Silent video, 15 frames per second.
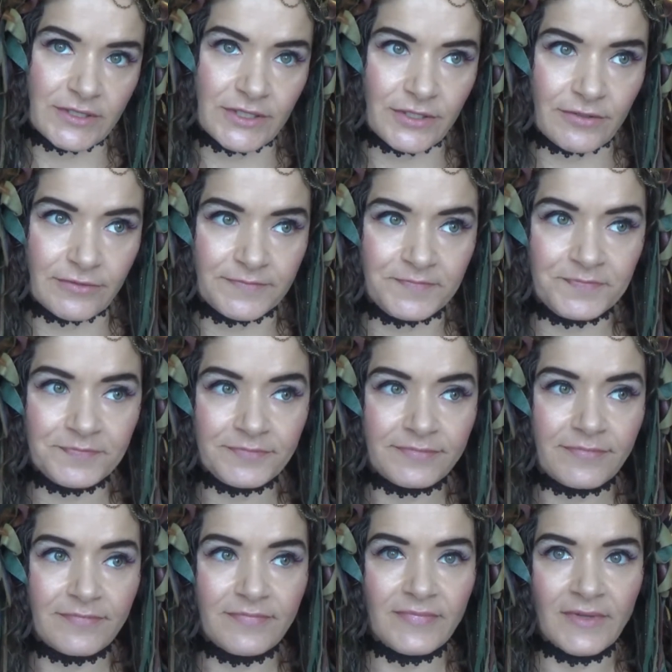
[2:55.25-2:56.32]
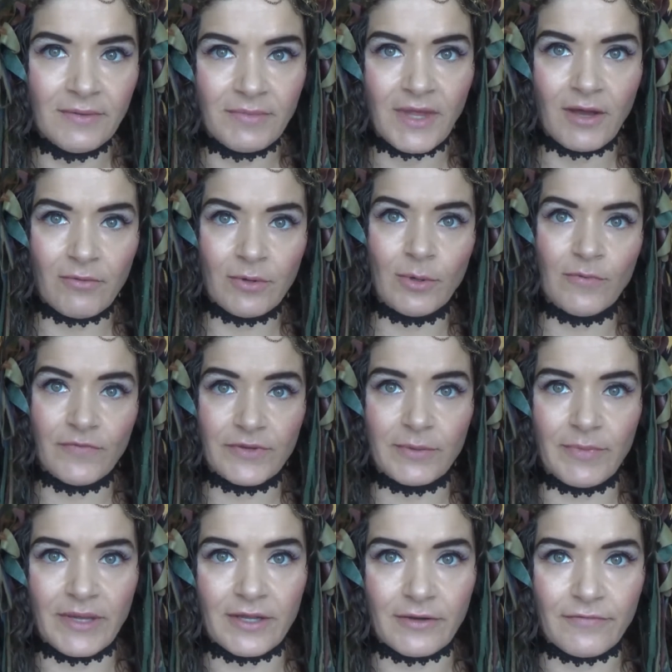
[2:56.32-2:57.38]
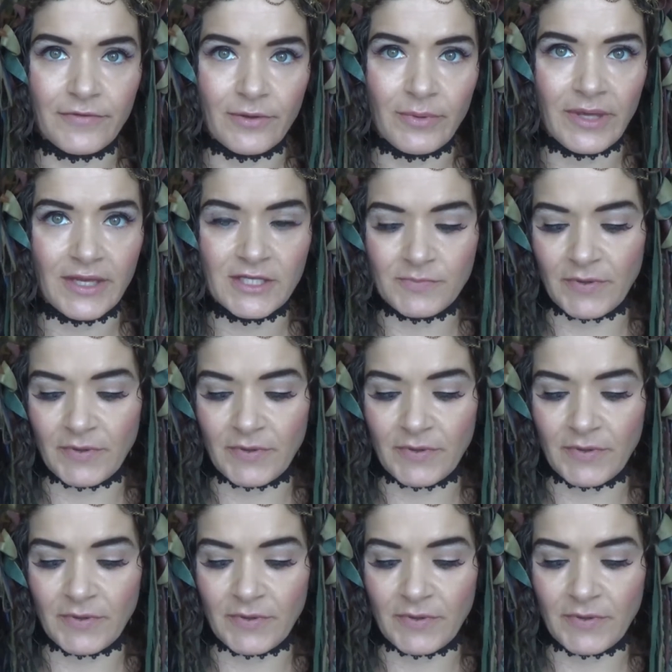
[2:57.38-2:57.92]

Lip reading: to, and that will hopefully be in a few weeks.